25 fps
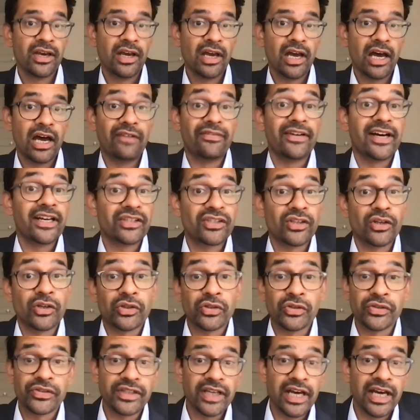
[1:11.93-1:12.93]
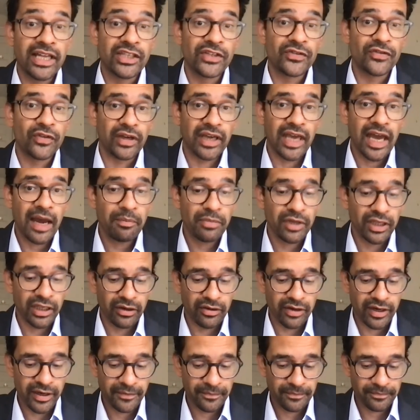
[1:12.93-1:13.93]
of our social science
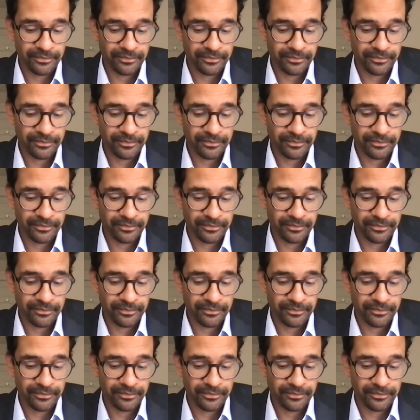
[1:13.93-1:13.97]
vocabulary.